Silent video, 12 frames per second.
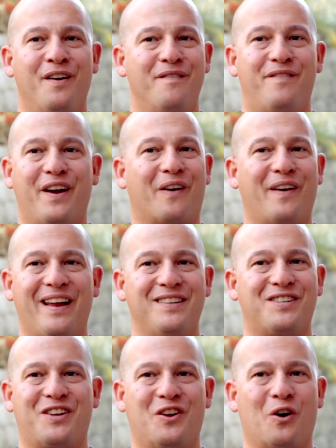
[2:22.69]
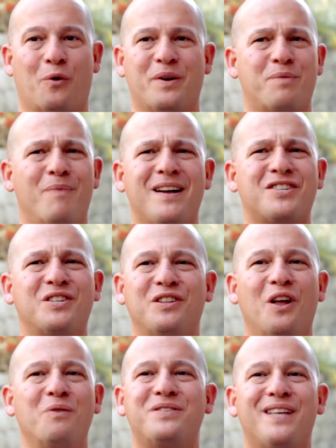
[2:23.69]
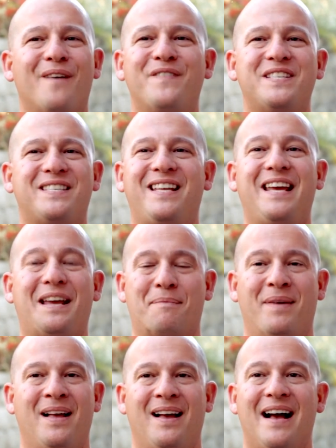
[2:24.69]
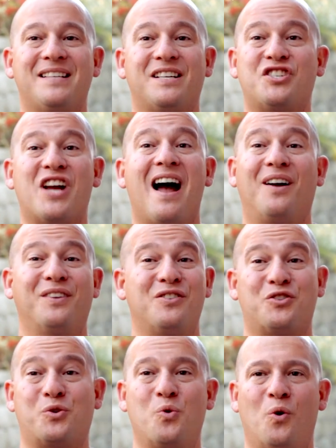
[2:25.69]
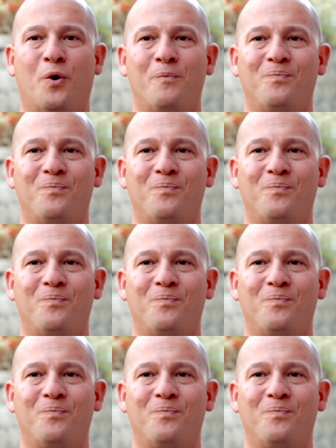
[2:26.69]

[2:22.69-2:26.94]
very insecure with much low self-esteem as a child in school.